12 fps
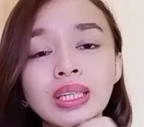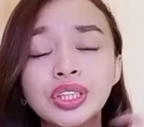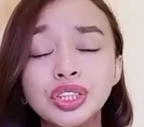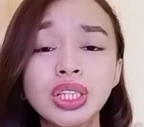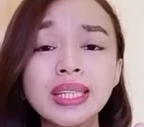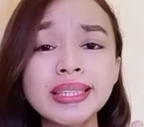
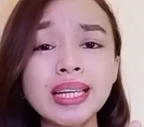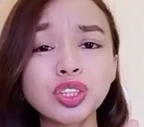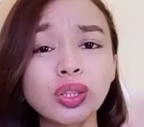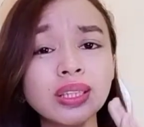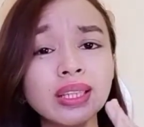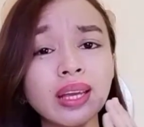She's
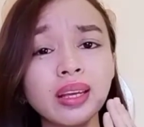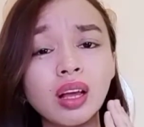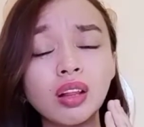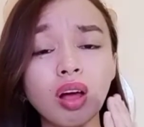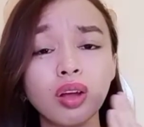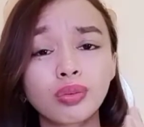actually getting
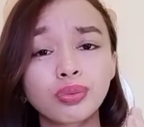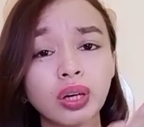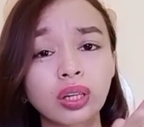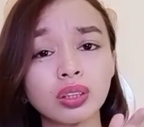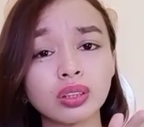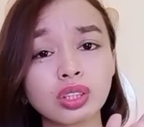a lot of
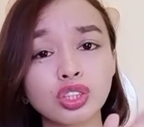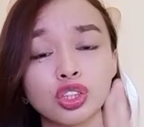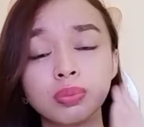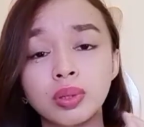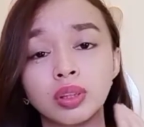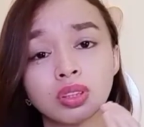
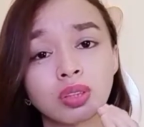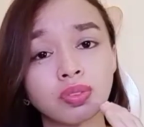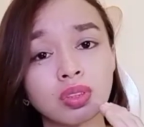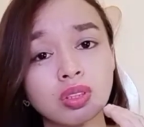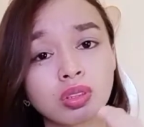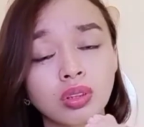recognition because of
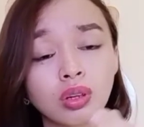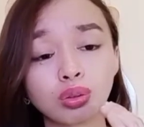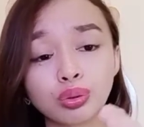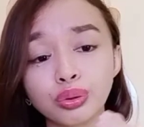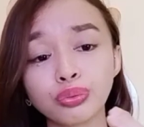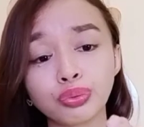this song,
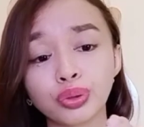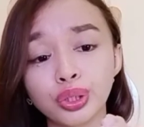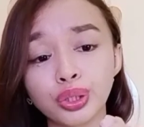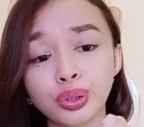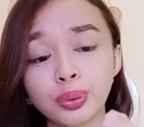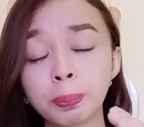Good For
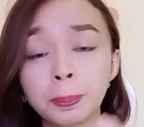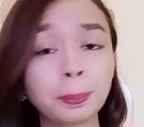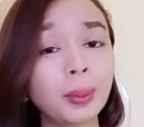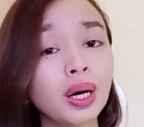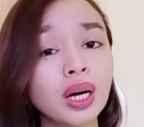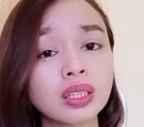You,
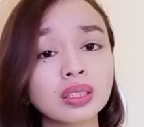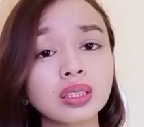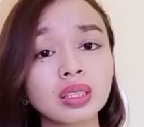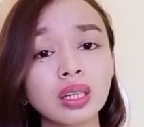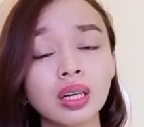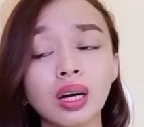but
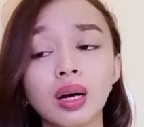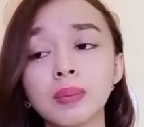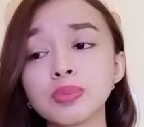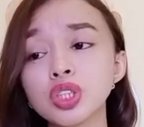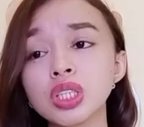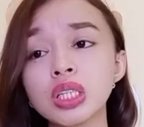
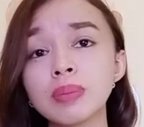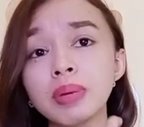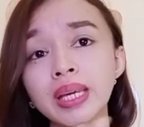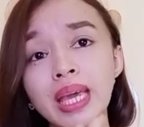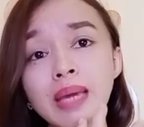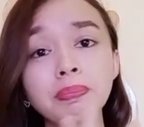she
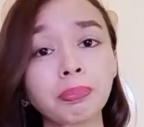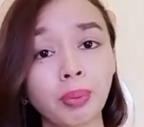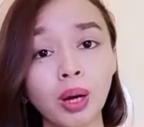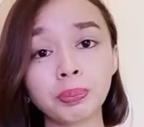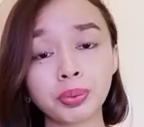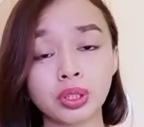became
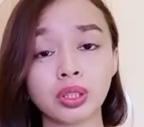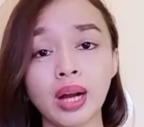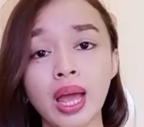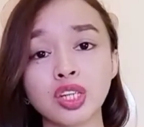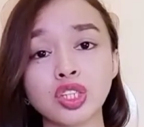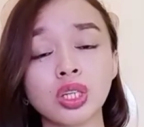popular
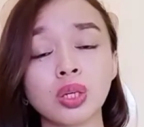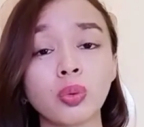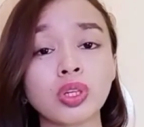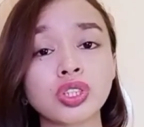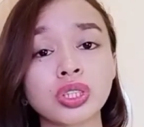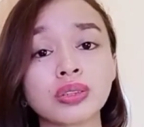actually
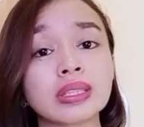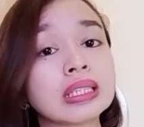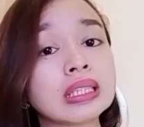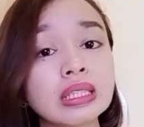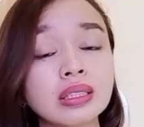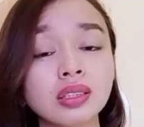when she
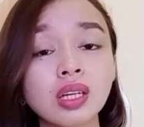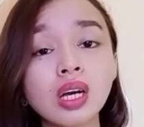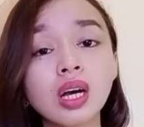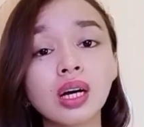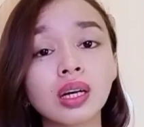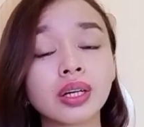released
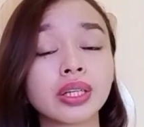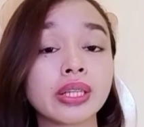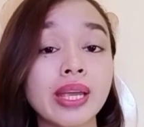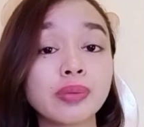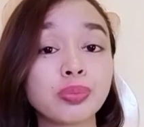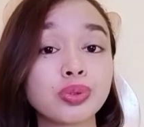her
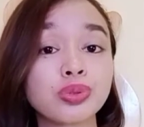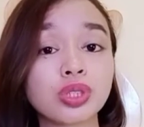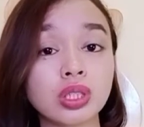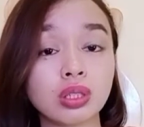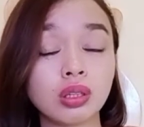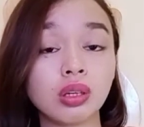debut
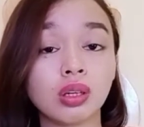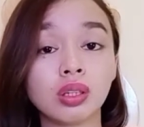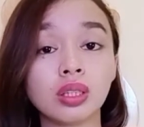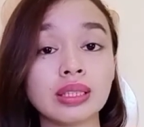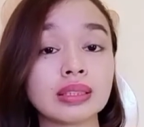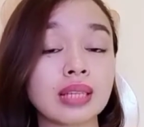single
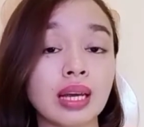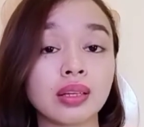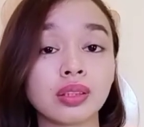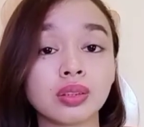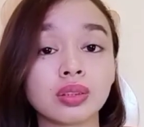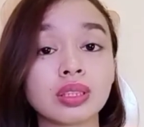
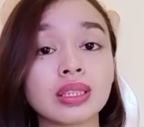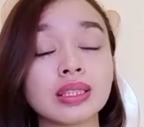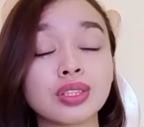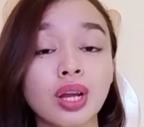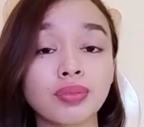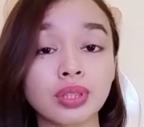entitled
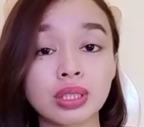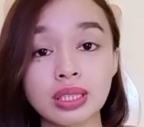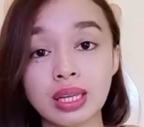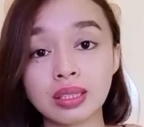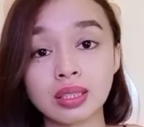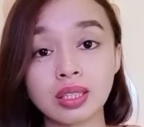Driver's
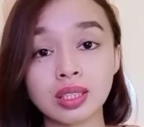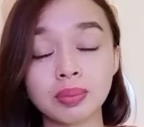License,